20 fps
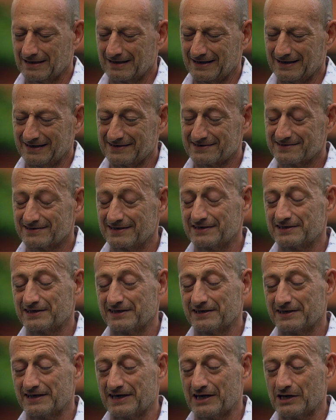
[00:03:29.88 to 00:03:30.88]
He's
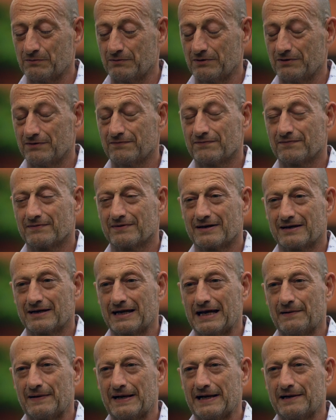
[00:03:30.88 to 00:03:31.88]
sitting there with
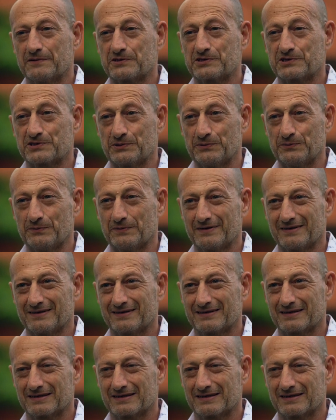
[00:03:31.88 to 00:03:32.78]
Lau Hao Soon.